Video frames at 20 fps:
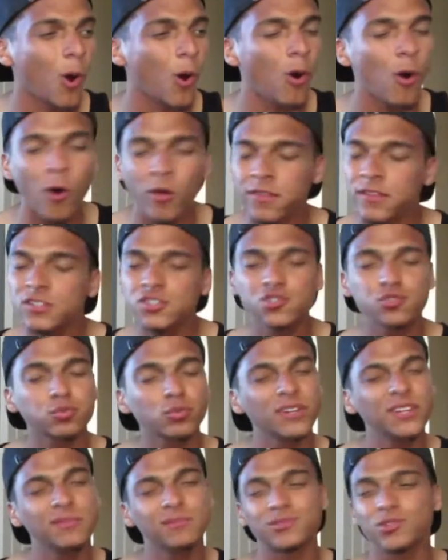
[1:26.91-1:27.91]
all the
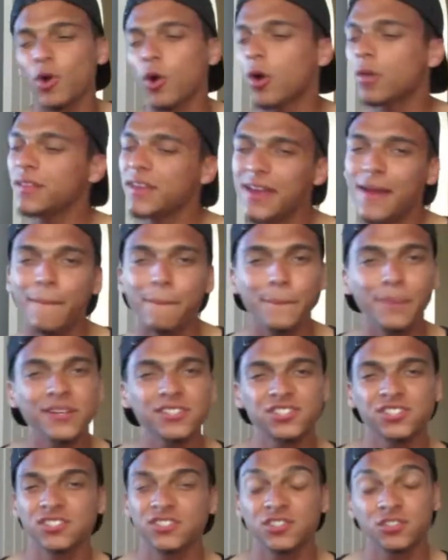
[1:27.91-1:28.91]
dreams, all the
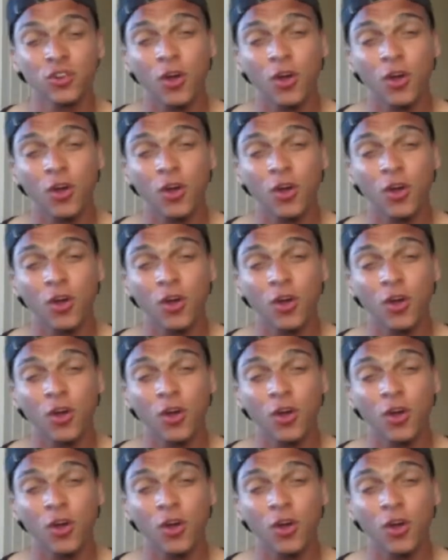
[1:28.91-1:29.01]
ambitions,